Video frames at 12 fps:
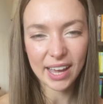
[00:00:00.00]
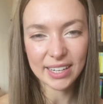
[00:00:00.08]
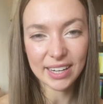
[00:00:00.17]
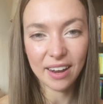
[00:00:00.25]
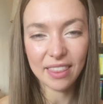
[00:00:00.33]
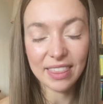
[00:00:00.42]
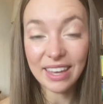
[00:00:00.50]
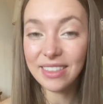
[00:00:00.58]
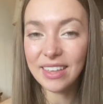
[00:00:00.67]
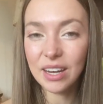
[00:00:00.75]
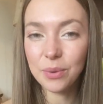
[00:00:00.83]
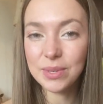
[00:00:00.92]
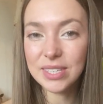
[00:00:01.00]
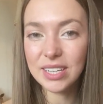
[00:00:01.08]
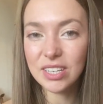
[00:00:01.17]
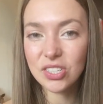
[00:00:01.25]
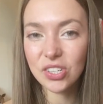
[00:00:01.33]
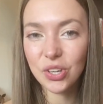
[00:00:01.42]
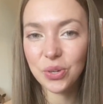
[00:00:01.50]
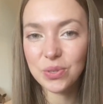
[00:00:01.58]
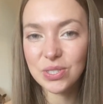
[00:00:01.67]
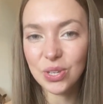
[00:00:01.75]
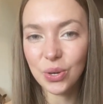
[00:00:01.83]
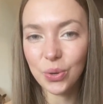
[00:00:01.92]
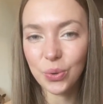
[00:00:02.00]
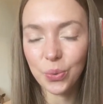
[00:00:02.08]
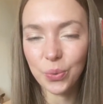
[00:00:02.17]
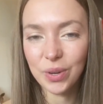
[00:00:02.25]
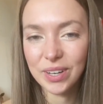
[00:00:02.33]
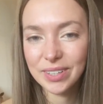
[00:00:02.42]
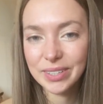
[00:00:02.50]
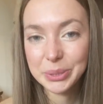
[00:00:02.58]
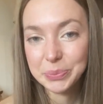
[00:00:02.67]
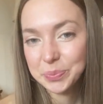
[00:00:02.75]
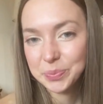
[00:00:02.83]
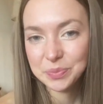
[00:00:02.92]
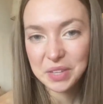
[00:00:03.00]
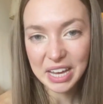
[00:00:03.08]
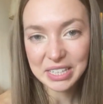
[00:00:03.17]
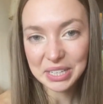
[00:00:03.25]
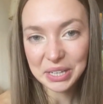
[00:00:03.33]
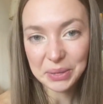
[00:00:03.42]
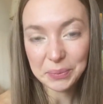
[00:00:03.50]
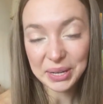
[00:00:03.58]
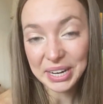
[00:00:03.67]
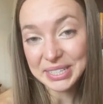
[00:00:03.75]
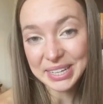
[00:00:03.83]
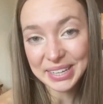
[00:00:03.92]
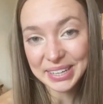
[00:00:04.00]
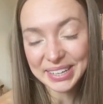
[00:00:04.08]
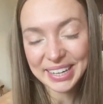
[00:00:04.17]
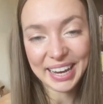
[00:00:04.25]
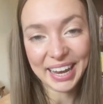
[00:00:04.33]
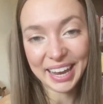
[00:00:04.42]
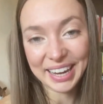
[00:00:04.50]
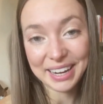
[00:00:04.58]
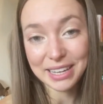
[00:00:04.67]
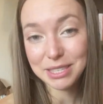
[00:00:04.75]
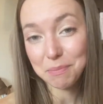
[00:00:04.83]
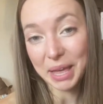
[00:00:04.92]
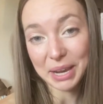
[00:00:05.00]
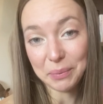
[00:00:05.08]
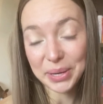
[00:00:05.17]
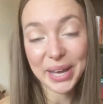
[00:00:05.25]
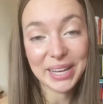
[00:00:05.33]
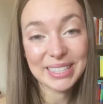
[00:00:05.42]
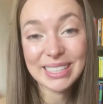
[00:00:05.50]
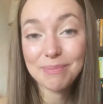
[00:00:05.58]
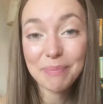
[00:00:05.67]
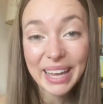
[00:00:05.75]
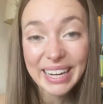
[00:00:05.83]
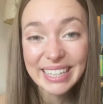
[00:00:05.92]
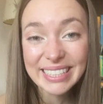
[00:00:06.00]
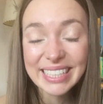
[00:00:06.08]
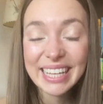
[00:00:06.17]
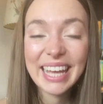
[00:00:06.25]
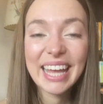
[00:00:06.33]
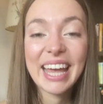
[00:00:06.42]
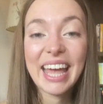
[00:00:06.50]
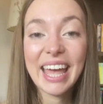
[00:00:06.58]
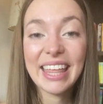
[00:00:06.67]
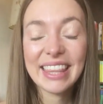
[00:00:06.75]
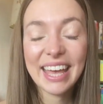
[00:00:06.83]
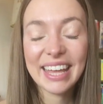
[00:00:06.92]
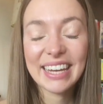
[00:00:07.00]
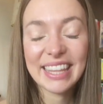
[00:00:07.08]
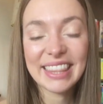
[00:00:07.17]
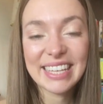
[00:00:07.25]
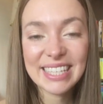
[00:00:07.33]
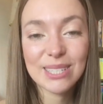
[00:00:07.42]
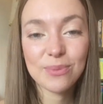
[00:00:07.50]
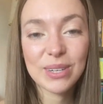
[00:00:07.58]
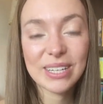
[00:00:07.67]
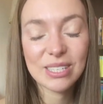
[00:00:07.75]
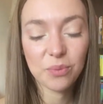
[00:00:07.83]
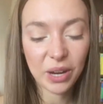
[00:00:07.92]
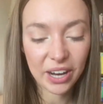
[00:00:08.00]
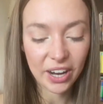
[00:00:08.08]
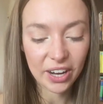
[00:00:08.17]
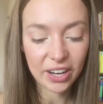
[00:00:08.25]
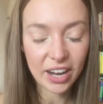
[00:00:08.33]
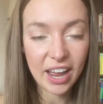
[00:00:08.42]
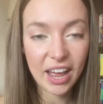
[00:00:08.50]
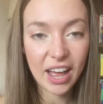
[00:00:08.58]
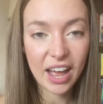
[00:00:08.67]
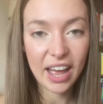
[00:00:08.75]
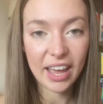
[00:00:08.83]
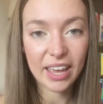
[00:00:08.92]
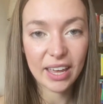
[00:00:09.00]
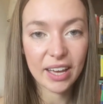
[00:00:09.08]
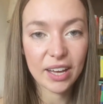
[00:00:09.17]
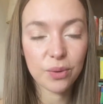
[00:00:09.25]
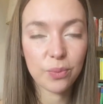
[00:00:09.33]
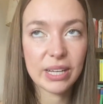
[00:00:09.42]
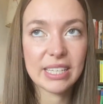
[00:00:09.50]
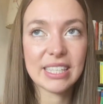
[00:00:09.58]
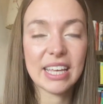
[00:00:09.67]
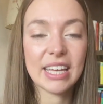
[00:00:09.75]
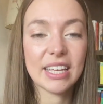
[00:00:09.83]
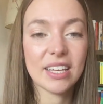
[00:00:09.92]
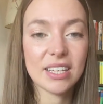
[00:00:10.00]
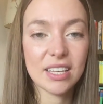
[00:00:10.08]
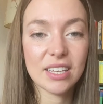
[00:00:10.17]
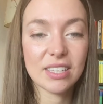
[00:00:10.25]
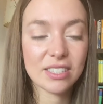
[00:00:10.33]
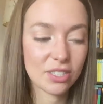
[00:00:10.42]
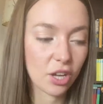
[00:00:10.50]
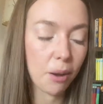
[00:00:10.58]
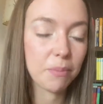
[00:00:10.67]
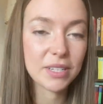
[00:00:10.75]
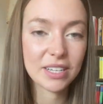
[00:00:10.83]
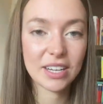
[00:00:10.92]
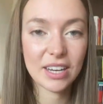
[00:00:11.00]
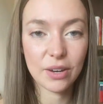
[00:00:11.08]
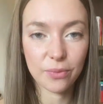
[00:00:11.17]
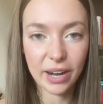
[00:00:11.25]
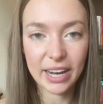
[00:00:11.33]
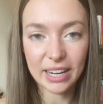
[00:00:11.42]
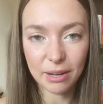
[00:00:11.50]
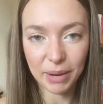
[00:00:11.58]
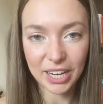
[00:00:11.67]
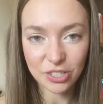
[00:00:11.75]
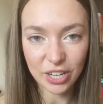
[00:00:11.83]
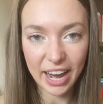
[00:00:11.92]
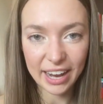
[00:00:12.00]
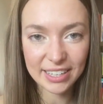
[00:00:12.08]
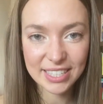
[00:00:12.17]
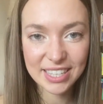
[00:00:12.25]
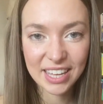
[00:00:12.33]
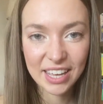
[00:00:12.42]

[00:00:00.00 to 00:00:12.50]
didn't think that it was an issue, so I did what I did and I spent what I spent. And then this was where I was like stopped right in my tracks.